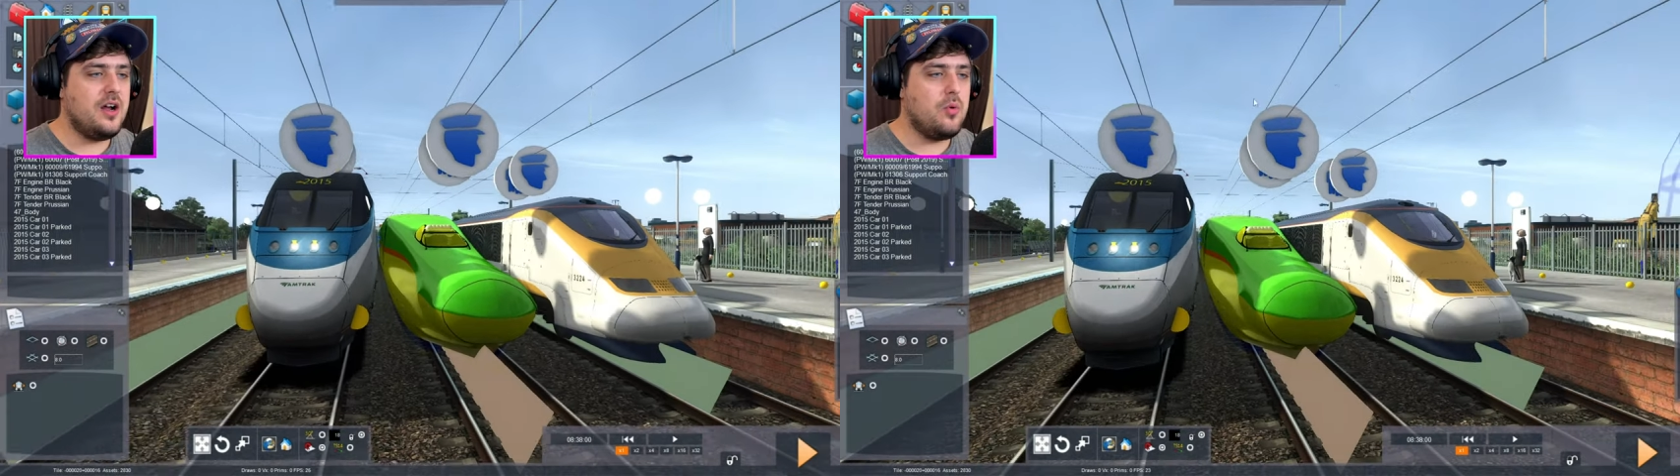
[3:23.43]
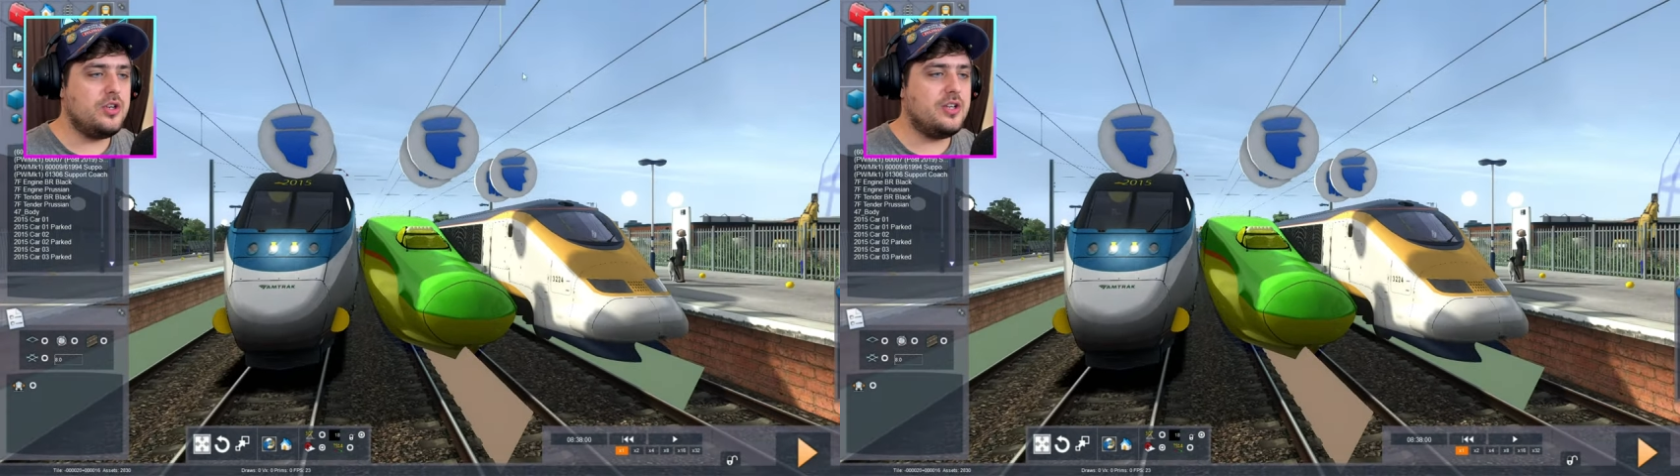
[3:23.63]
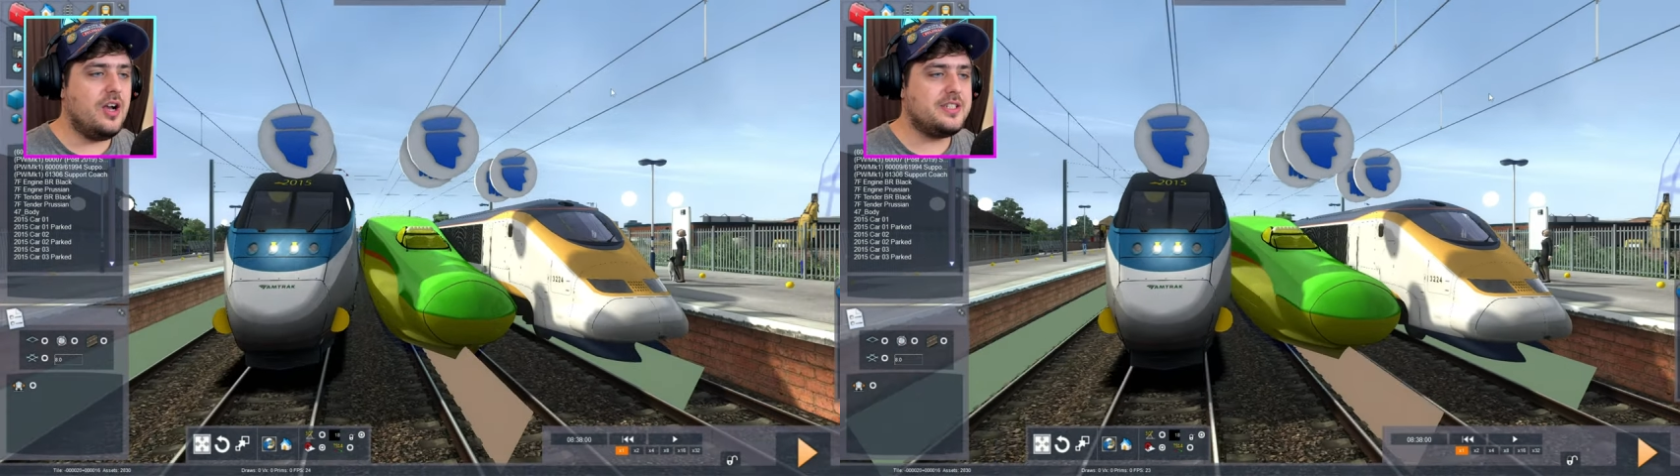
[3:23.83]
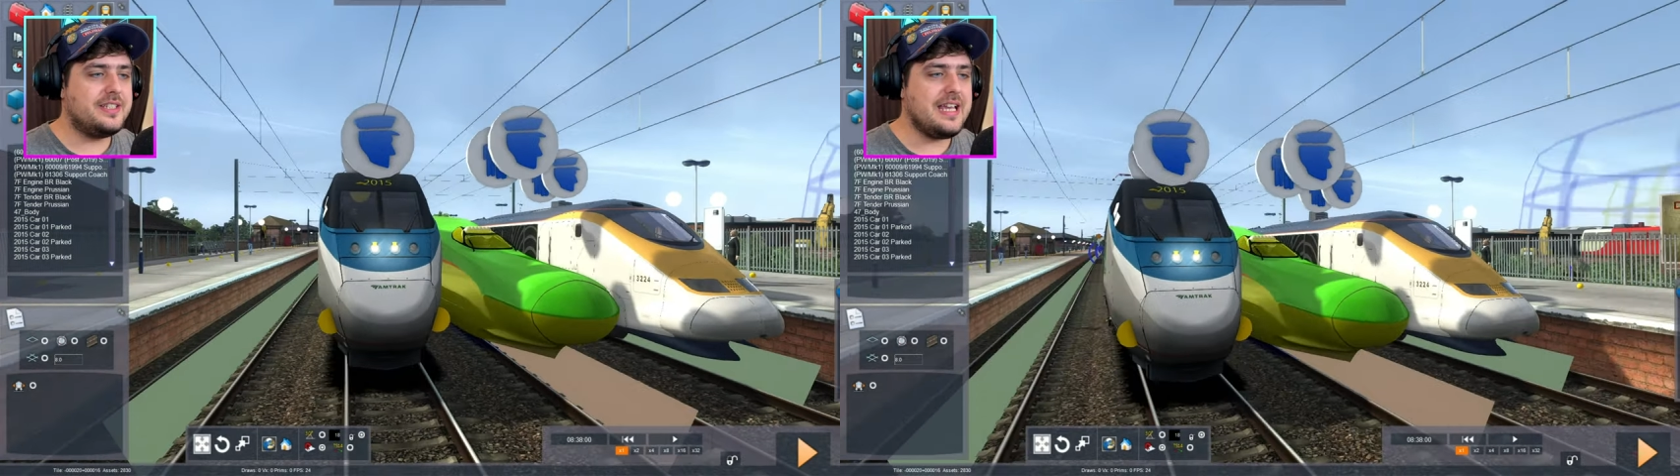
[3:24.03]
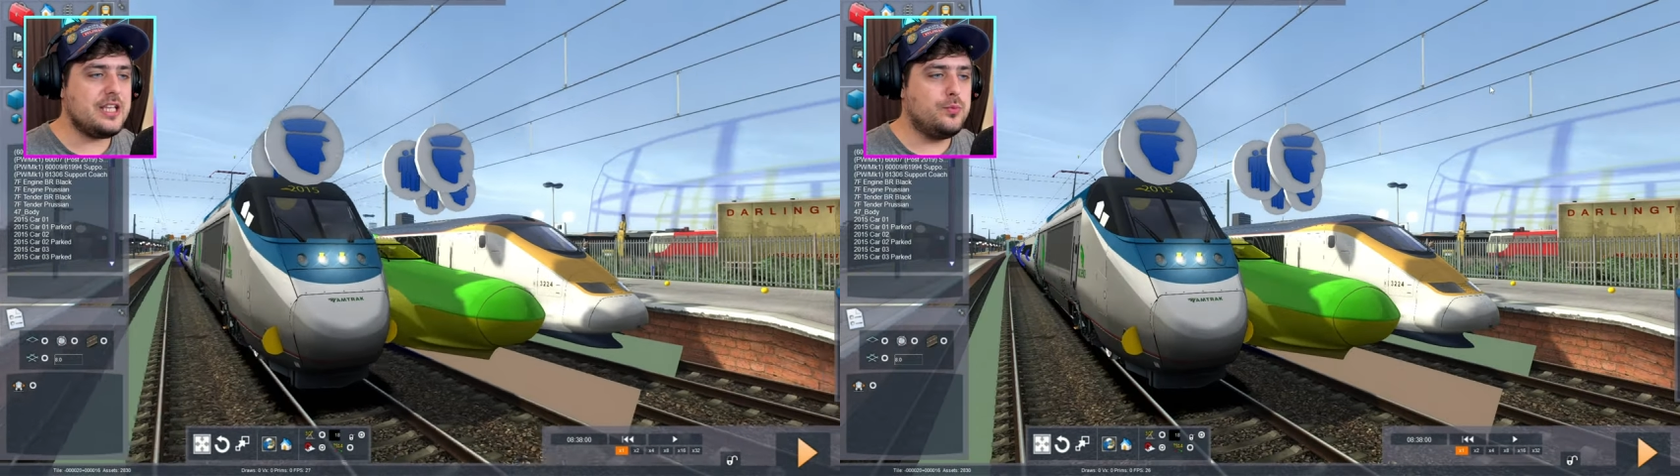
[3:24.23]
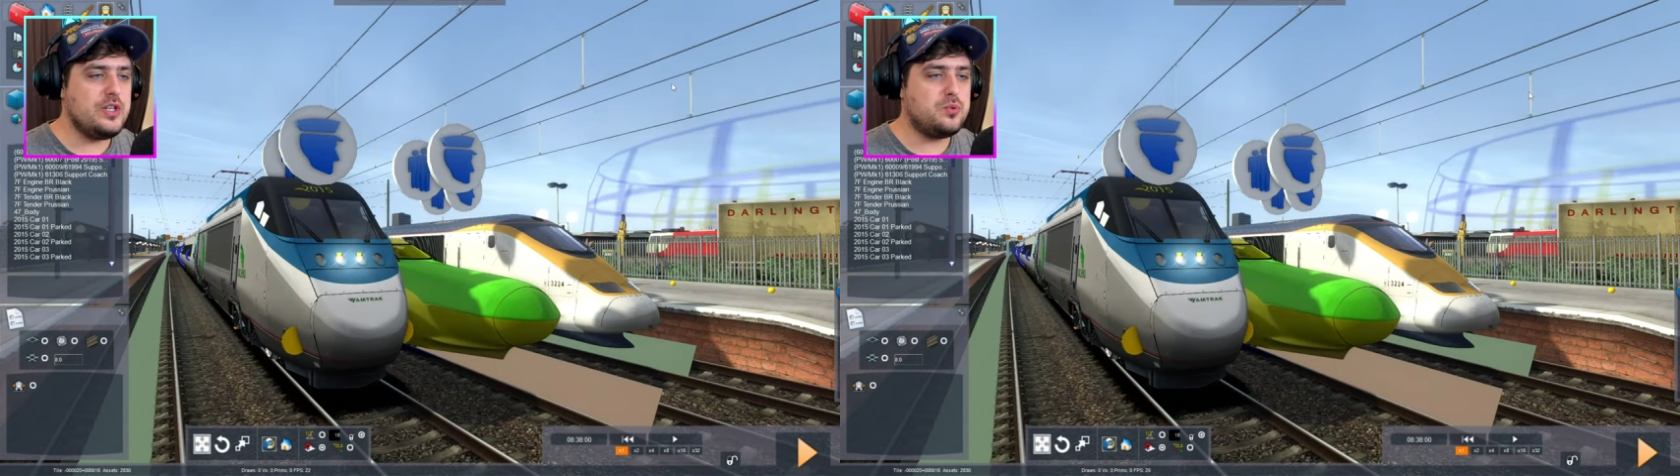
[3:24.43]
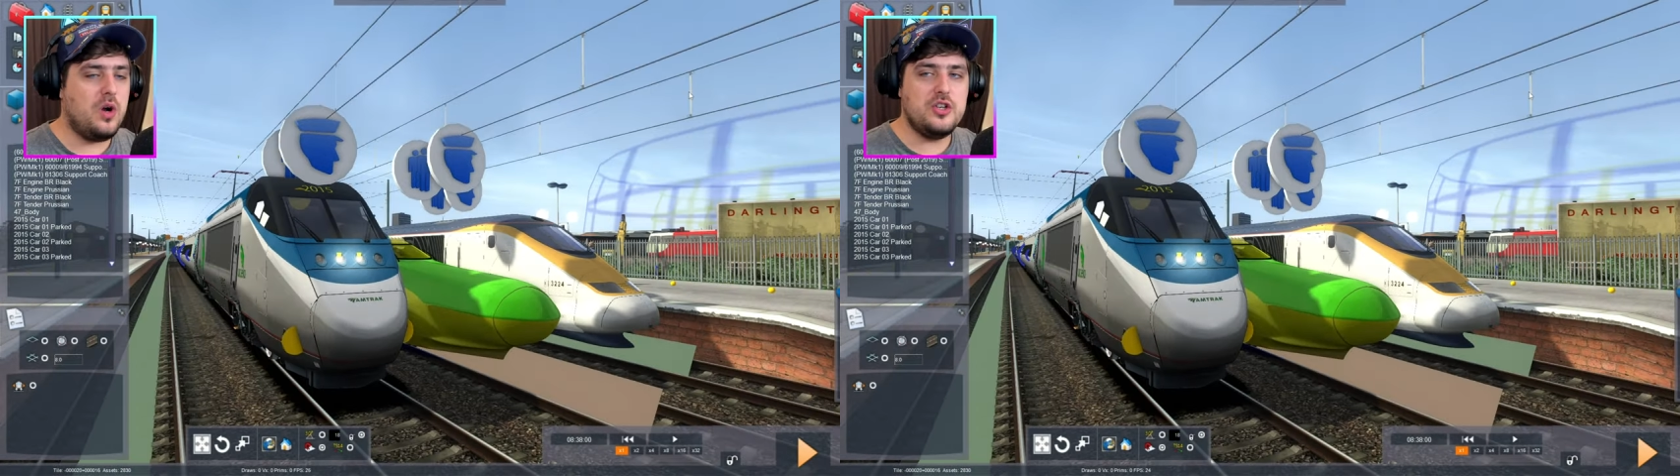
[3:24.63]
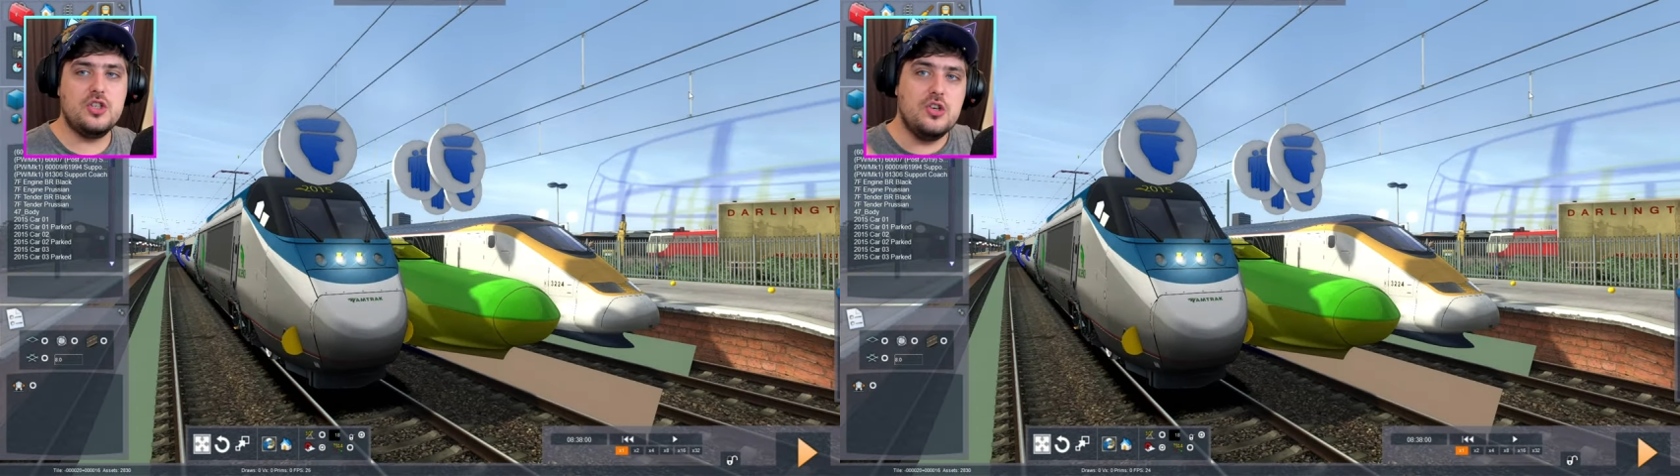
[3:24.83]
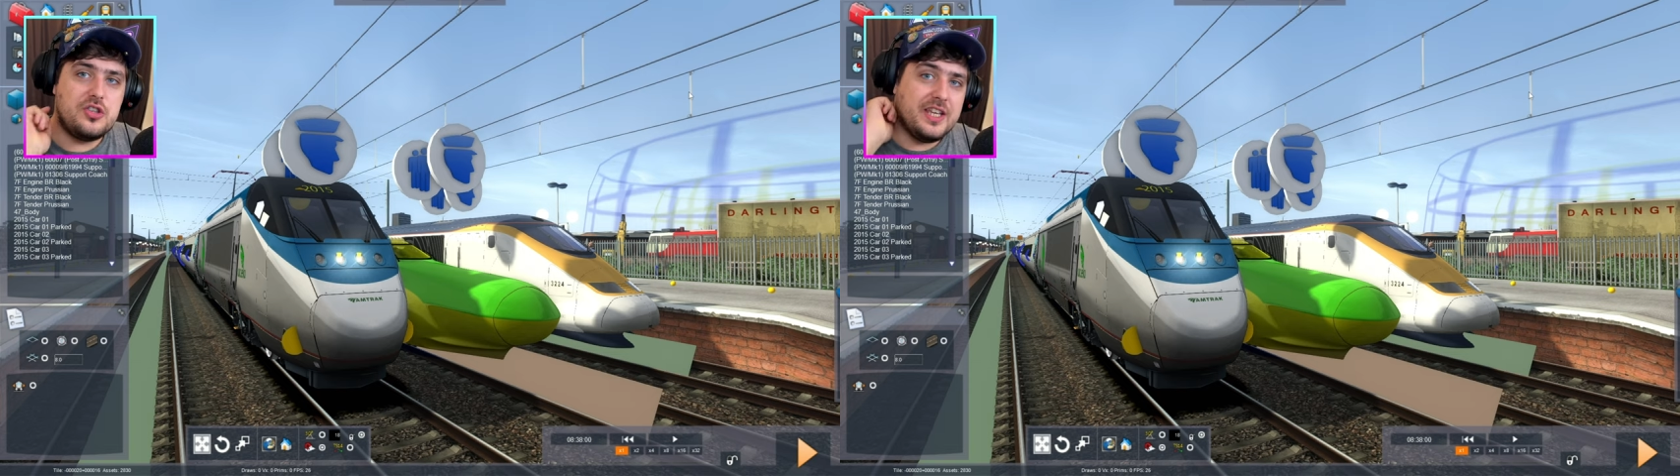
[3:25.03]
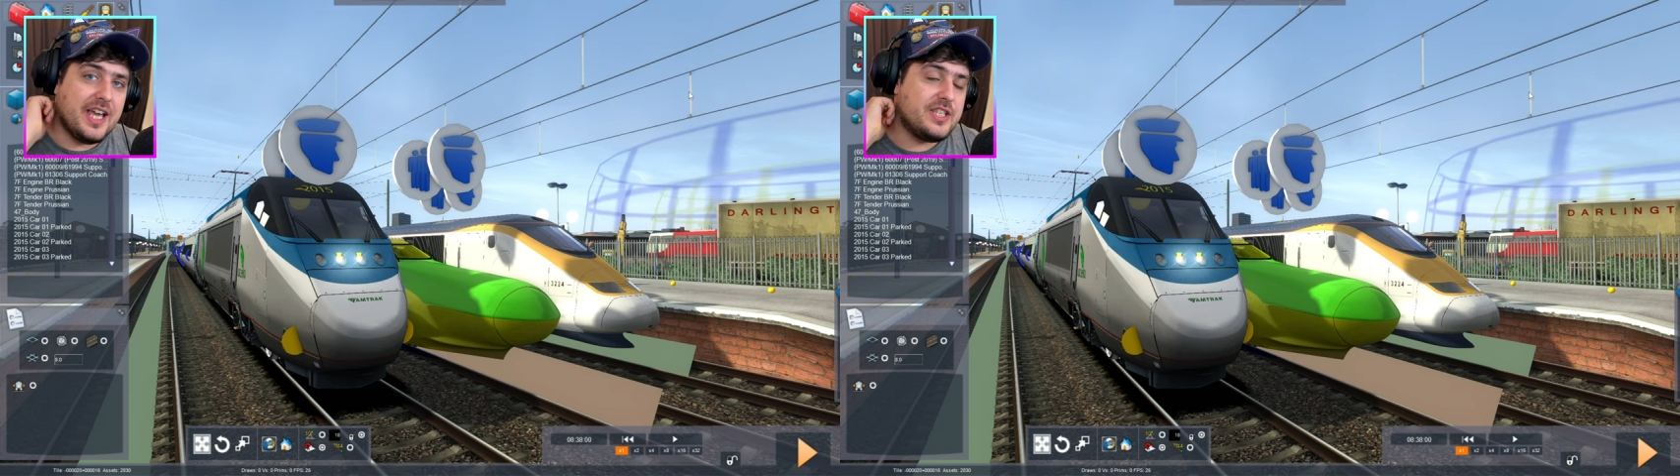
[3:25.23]
I want you guys to guess which one do you
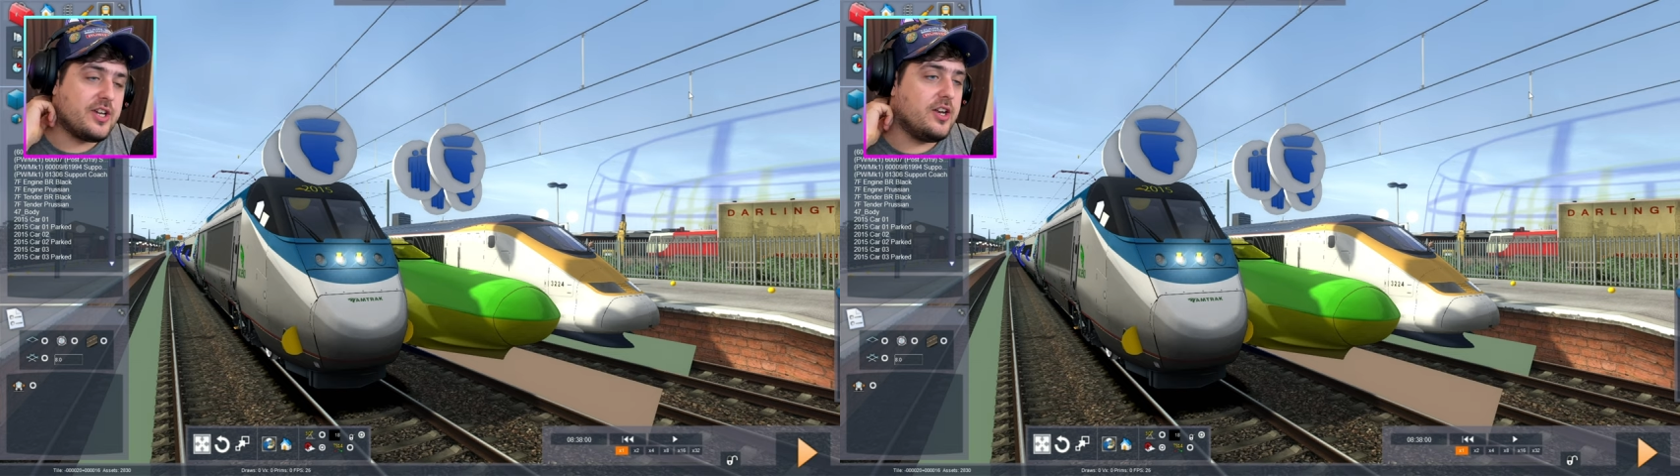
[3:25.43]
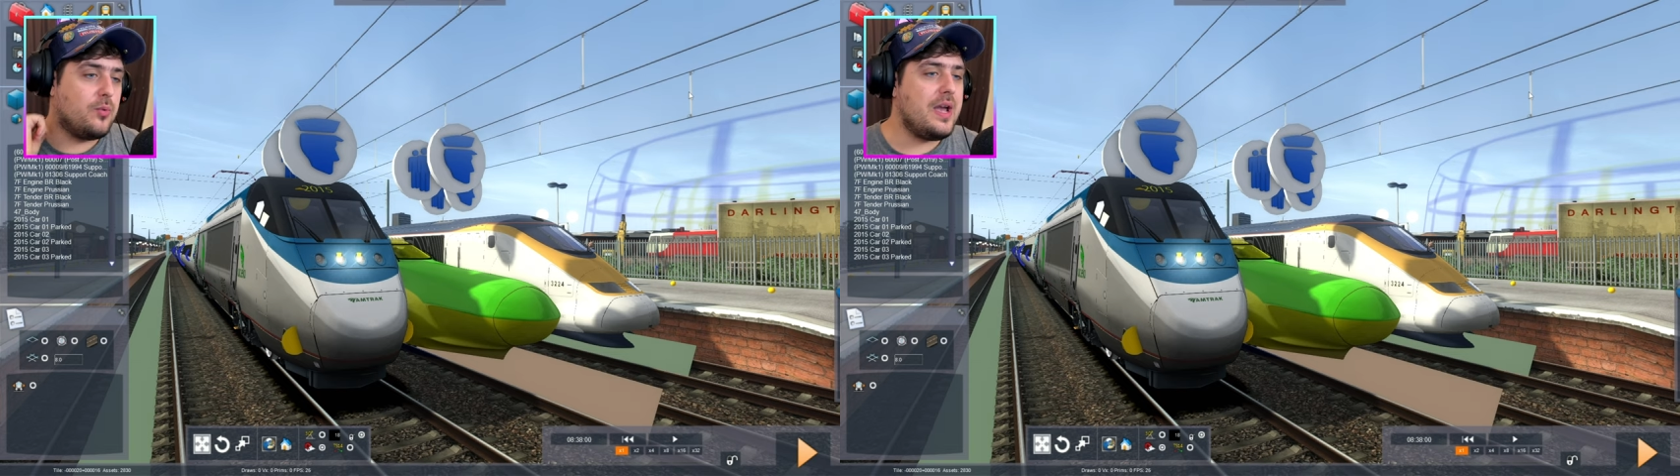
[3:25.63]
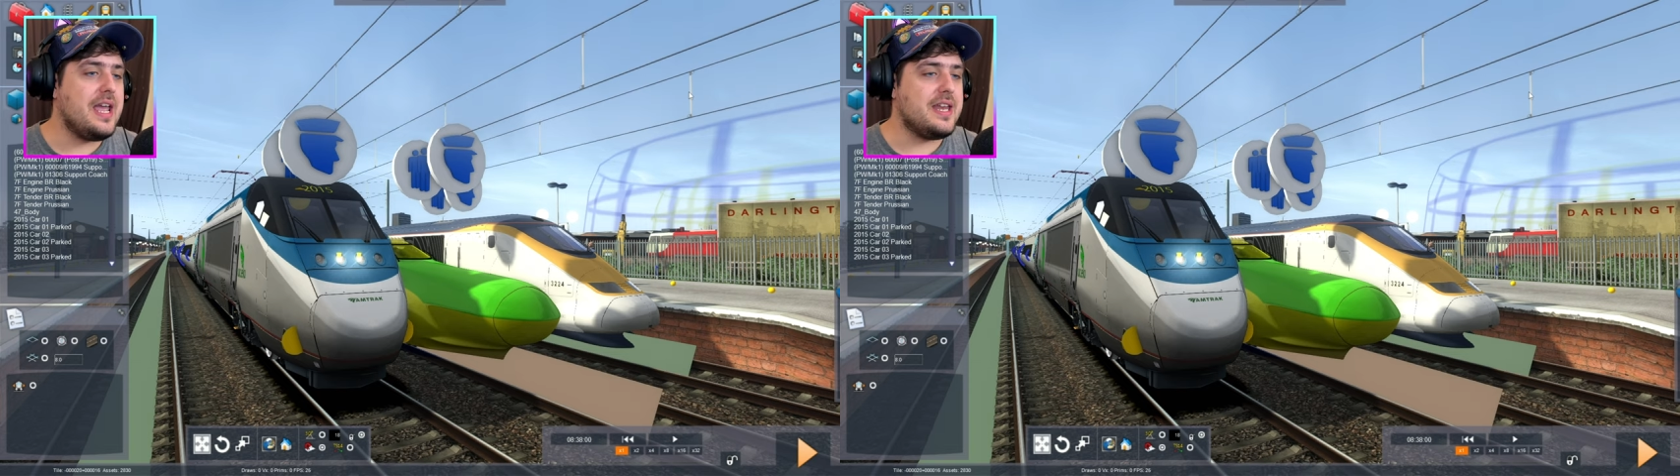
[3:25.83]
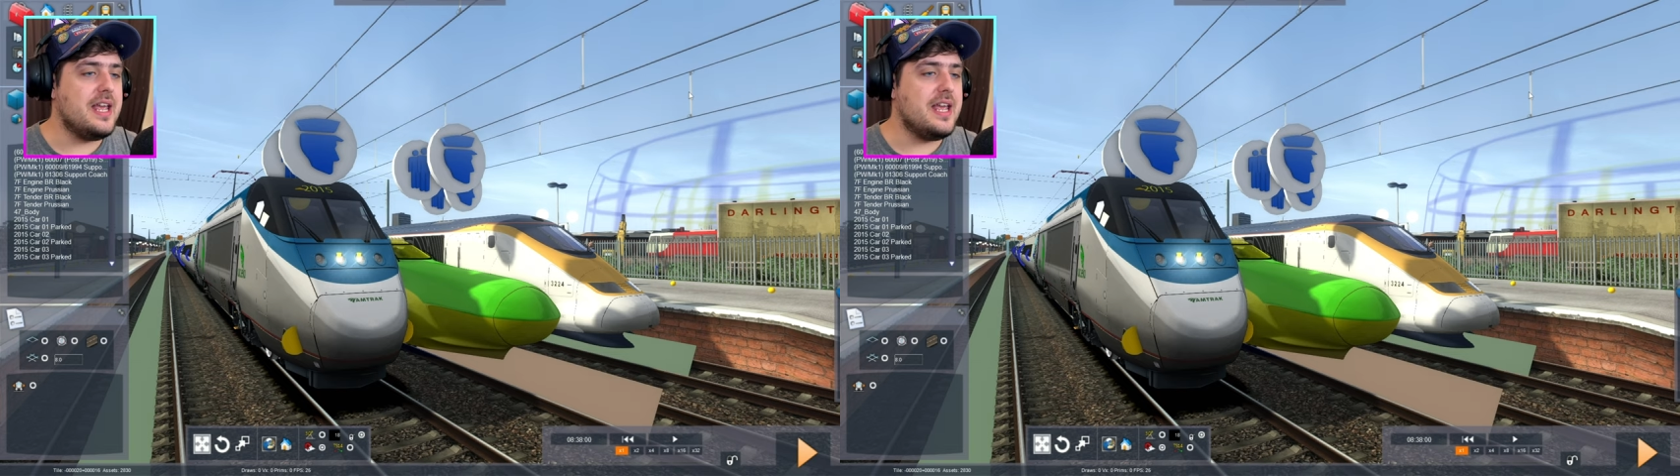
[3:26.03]
think is going to win.